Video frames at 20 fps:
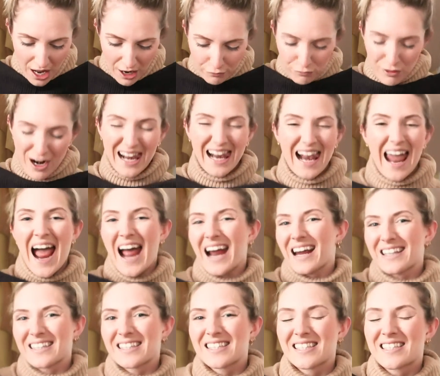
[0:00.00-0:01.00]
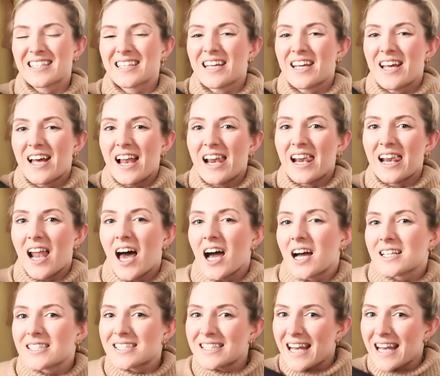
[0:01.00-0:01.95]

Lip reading: relaxed luxe